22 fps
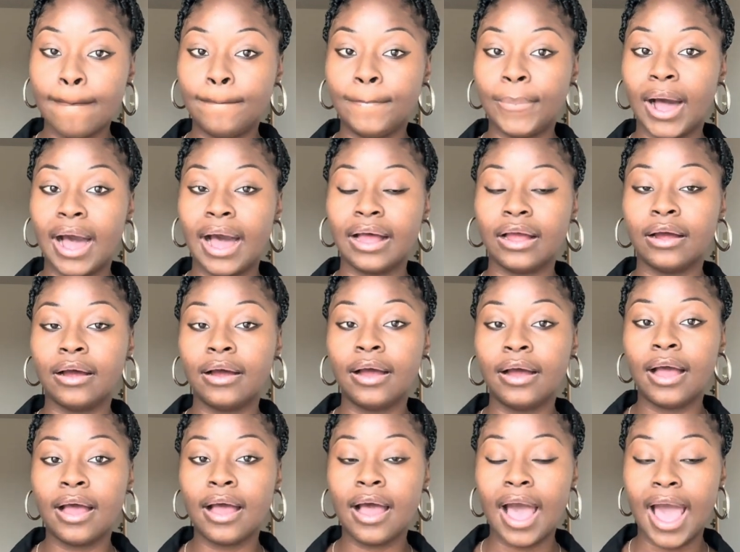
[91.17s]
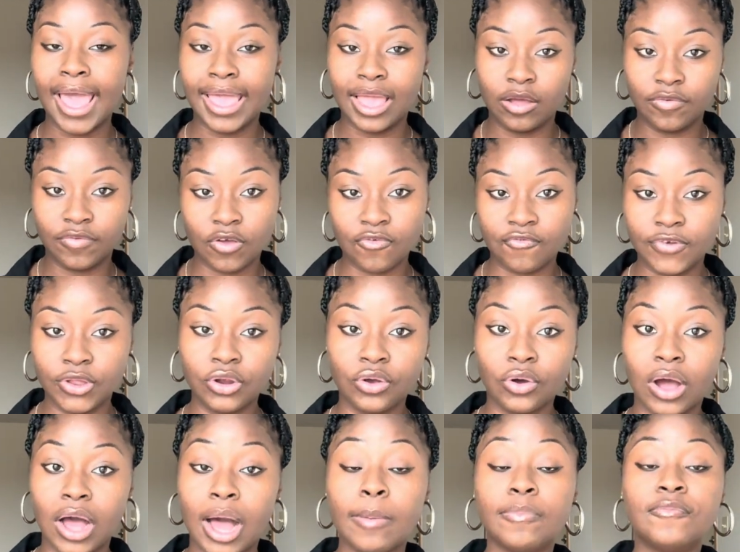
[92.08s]
but I have a
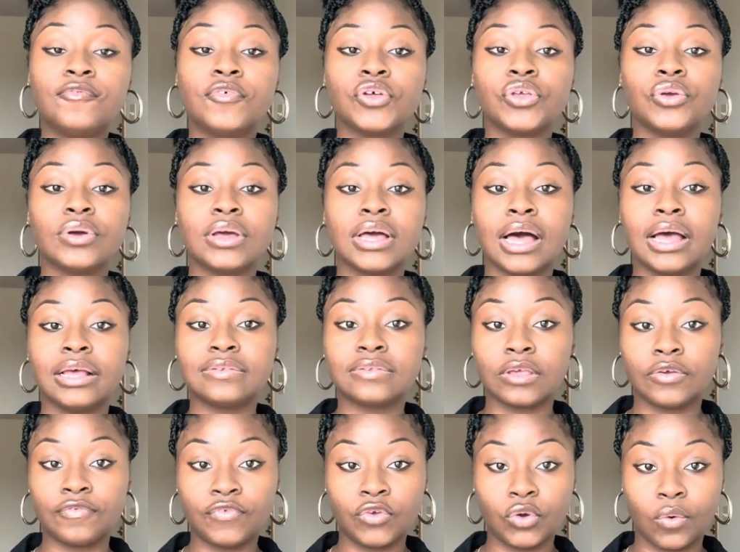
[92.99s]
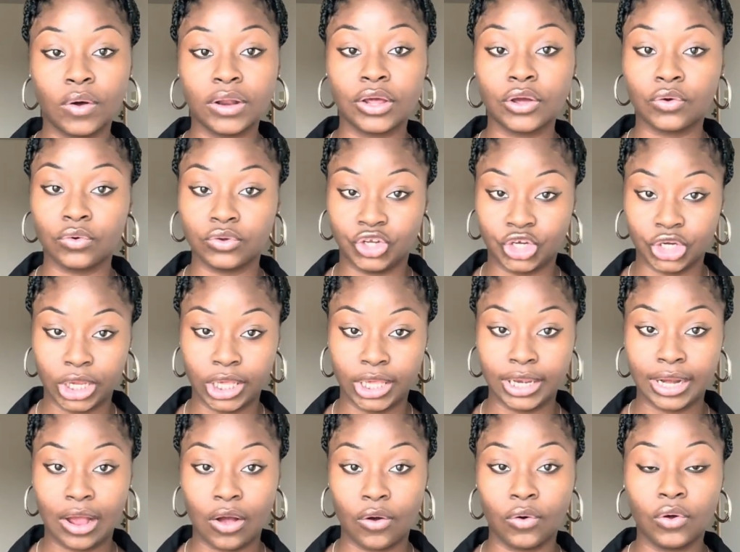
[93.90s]
video up for you guys if you want to go check
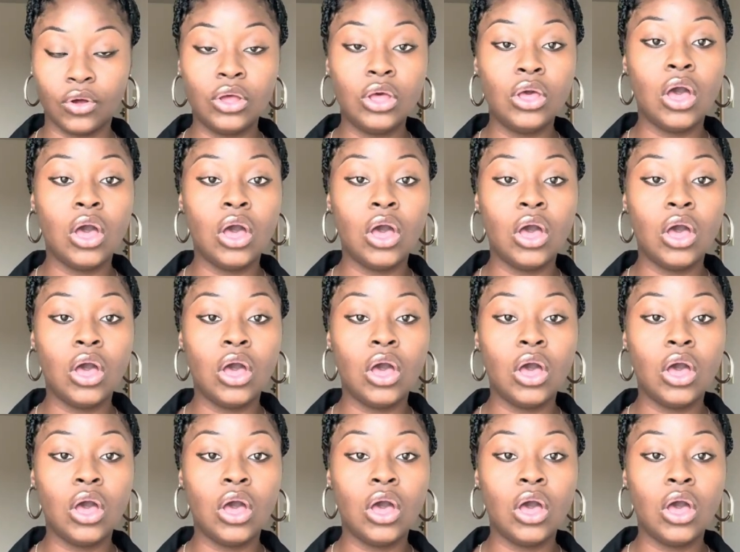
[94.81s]
it out.